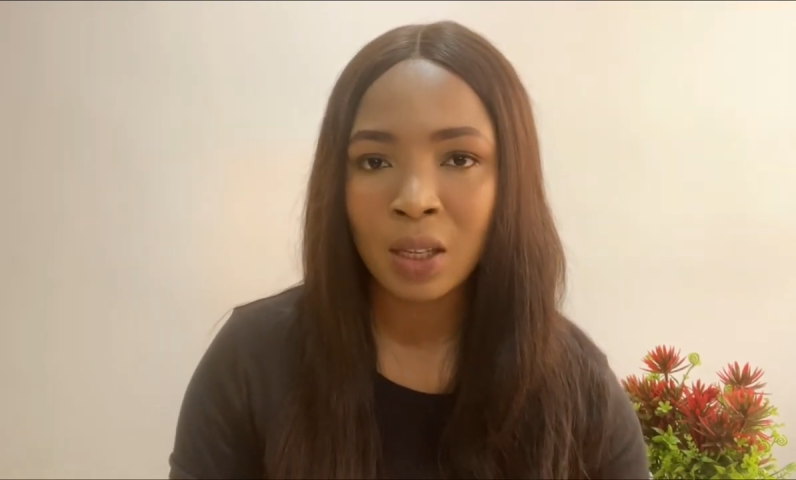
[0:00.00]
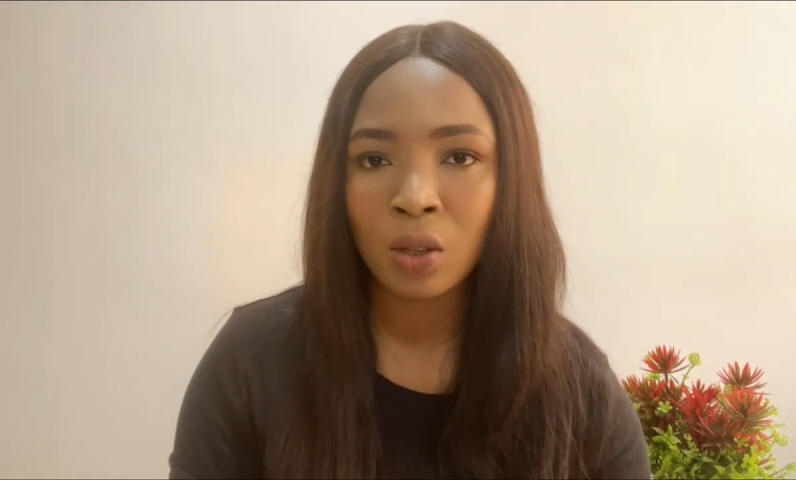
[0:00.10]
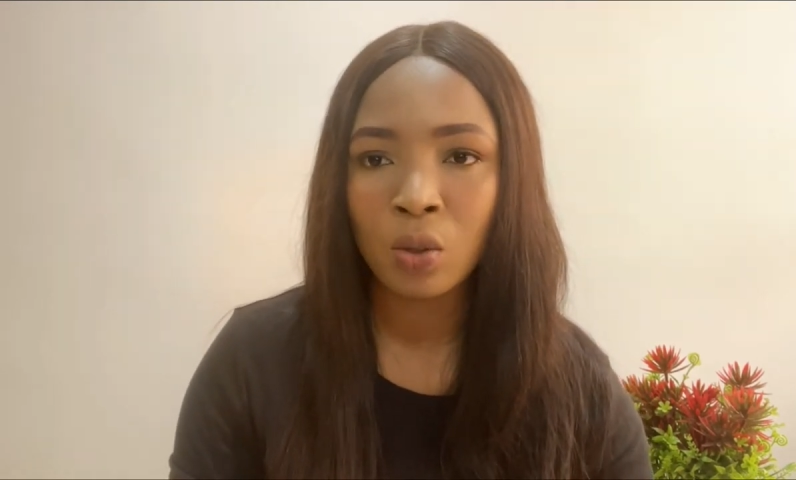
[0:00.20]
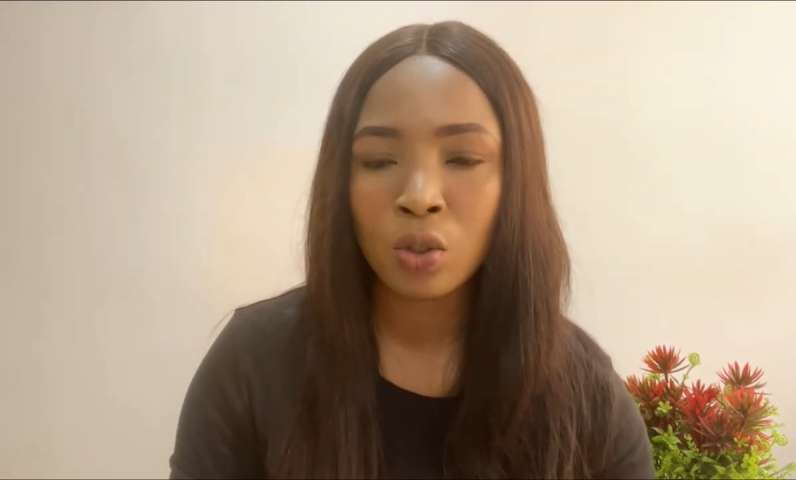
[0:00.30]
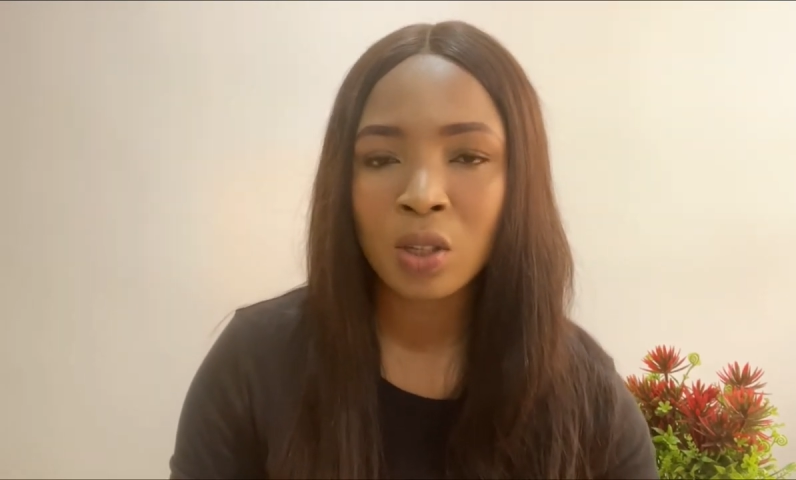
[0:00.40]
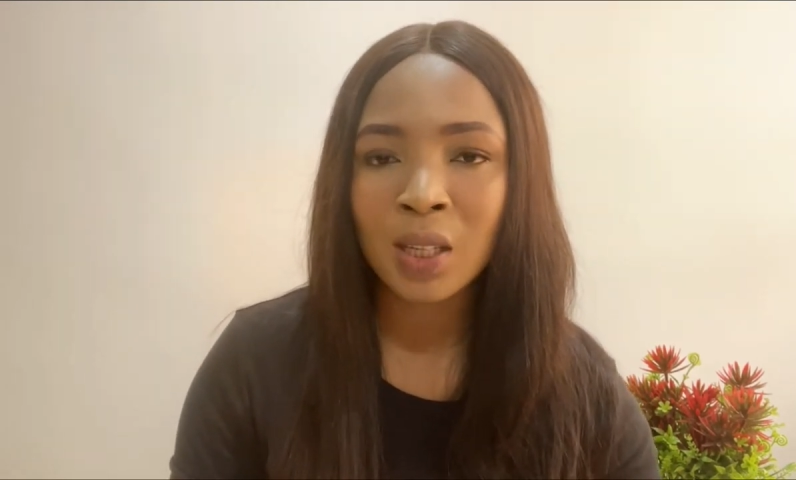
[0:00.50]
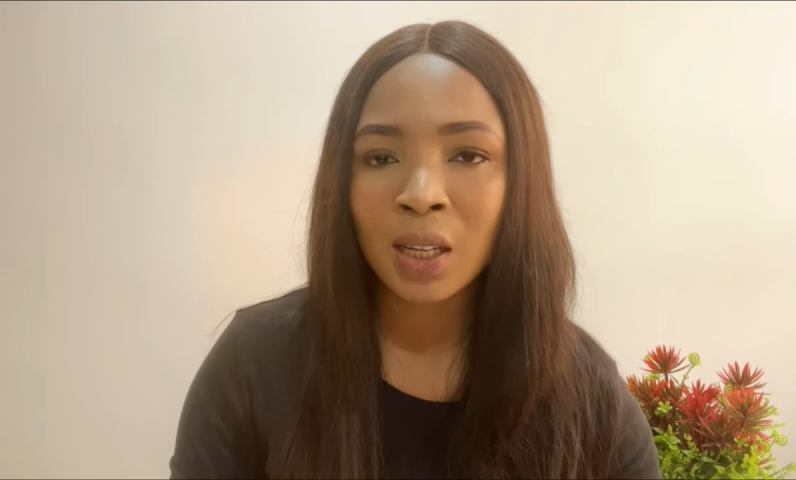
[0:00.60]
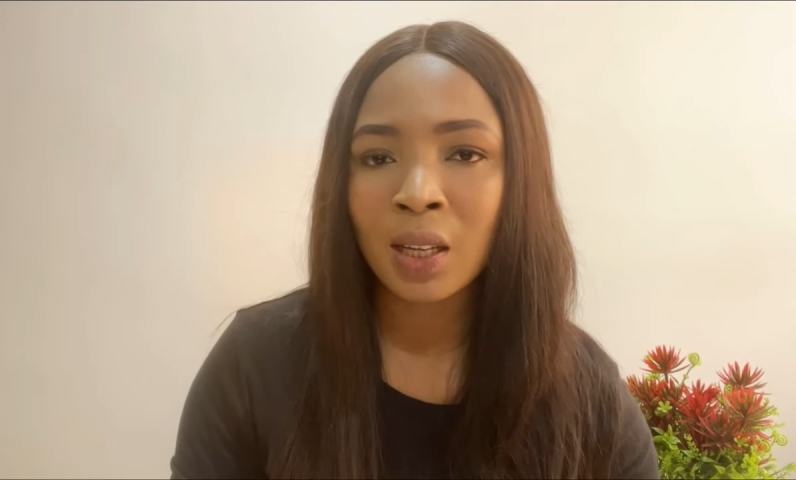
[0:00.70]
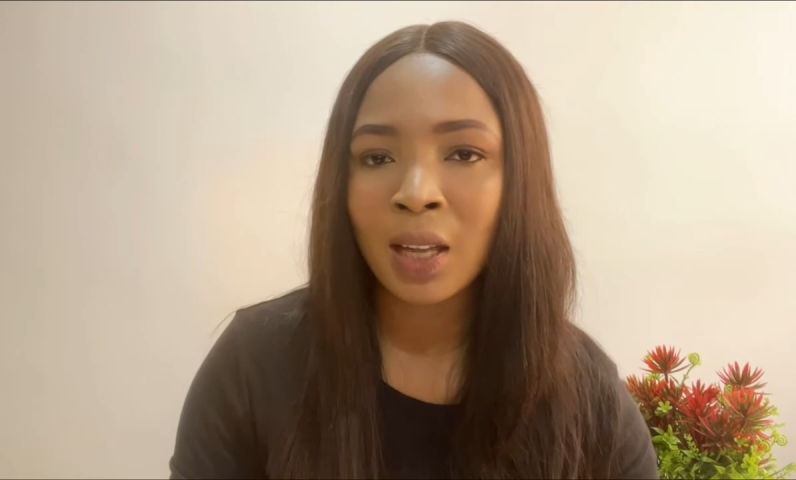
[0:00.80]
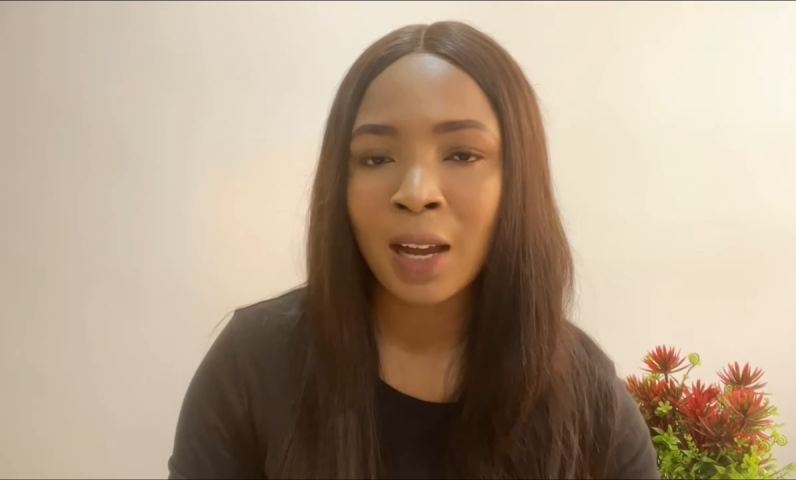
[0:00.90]
Just
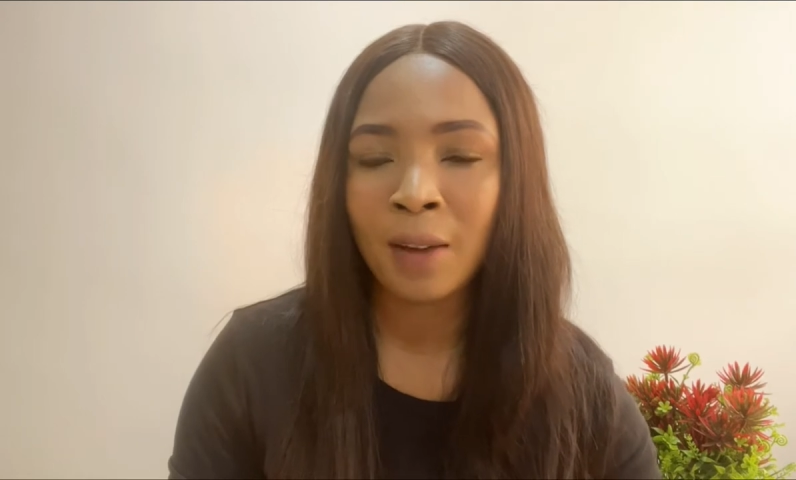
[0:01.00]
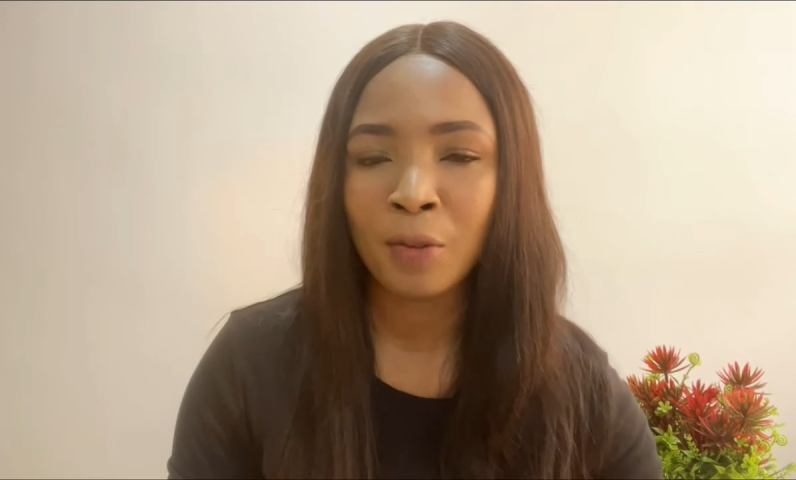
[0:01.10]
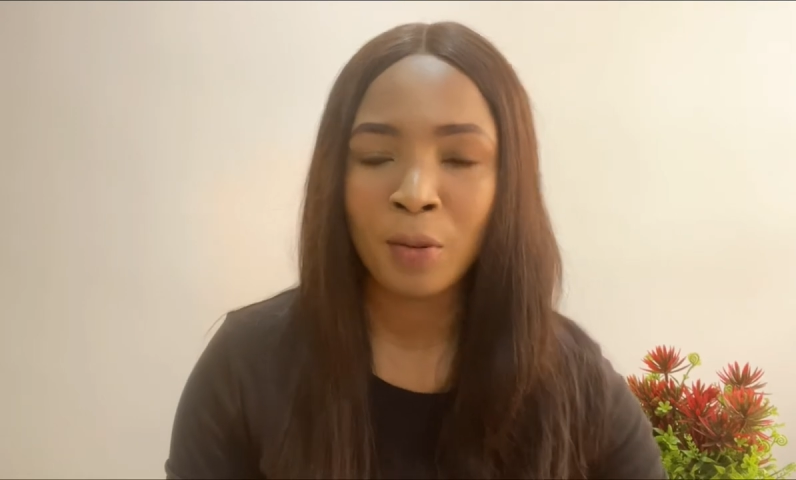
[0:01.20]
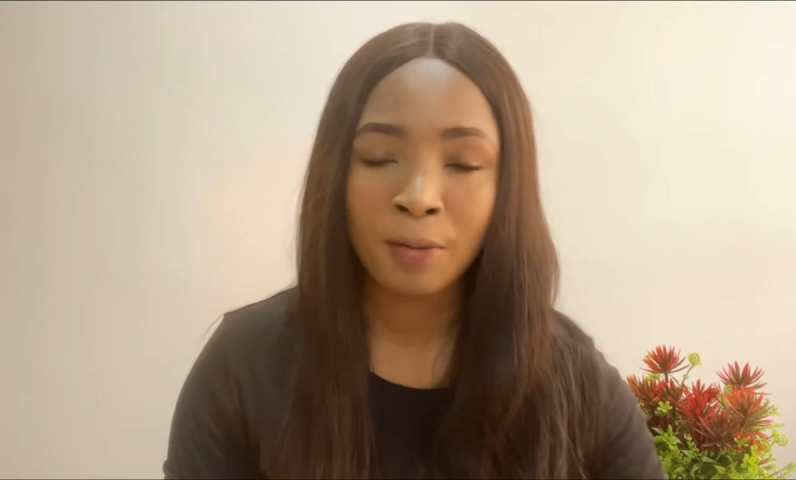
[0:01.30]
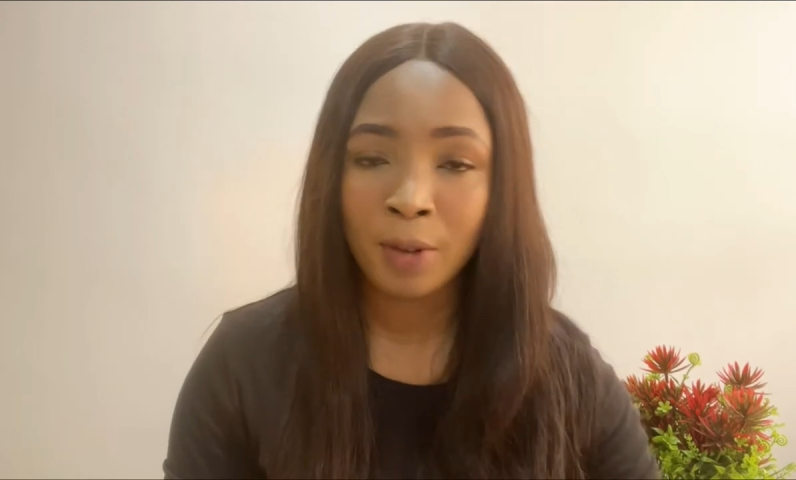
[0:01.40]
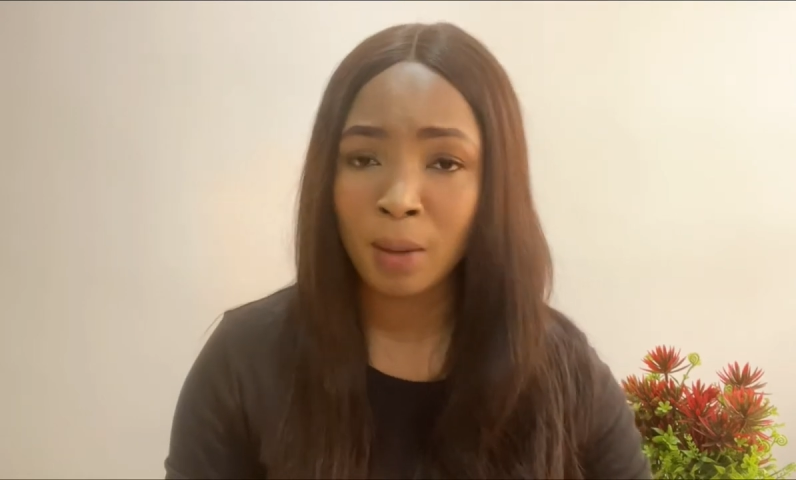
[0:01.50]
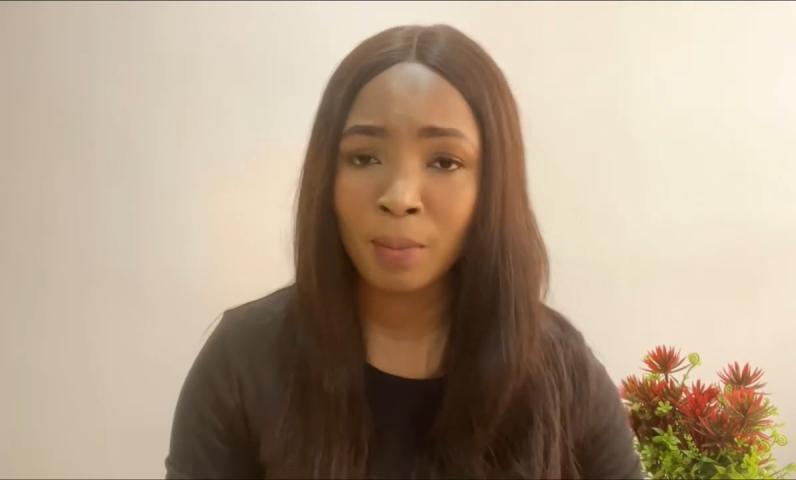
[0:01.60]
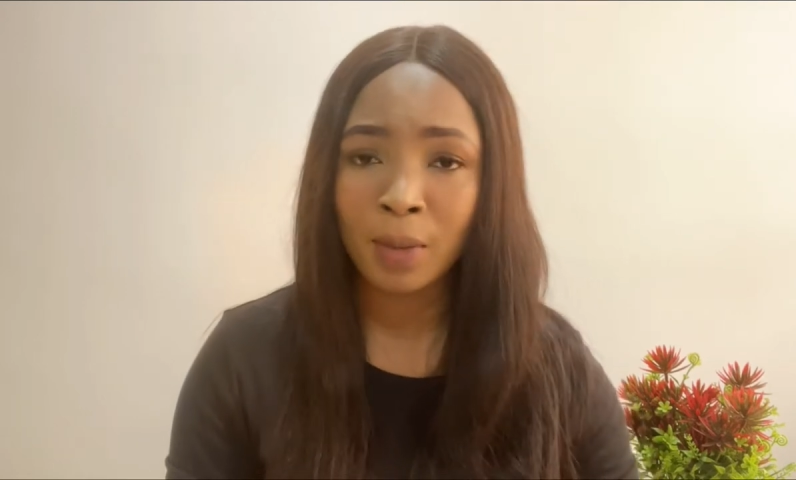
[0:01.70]
click I've confirmed,